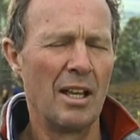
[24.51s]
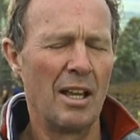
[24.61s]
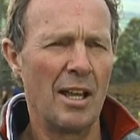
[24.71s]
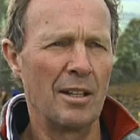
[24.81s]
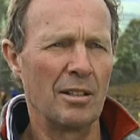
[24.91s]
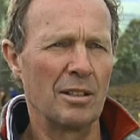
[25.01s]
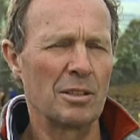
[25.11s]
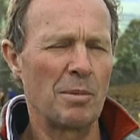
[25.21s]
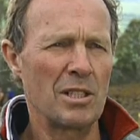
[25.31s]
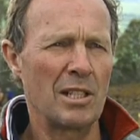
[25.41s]
and
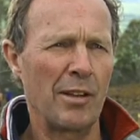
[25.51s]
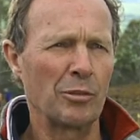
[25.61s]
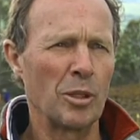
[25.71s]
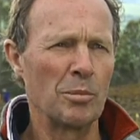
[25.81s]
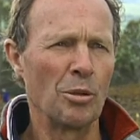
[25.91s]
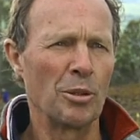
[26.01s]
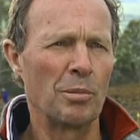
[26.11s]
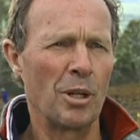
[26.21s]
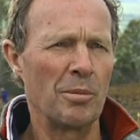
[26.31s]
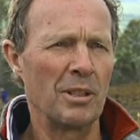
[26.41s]
especially after we bought the
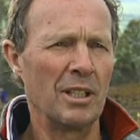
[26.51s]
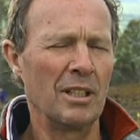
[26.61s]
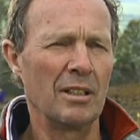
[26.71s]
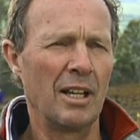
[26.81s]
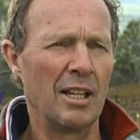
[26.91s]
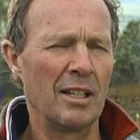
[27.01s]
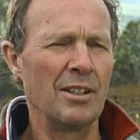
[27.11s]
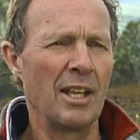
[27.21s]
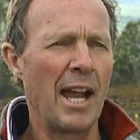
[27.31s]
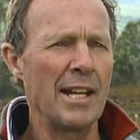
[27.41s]
property in the
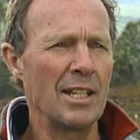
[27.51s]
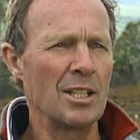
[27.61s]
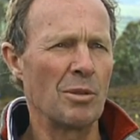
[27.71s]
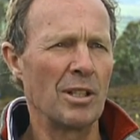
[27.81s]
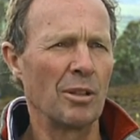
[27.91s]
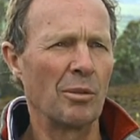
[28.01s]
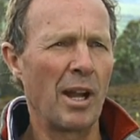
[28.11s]
80s when the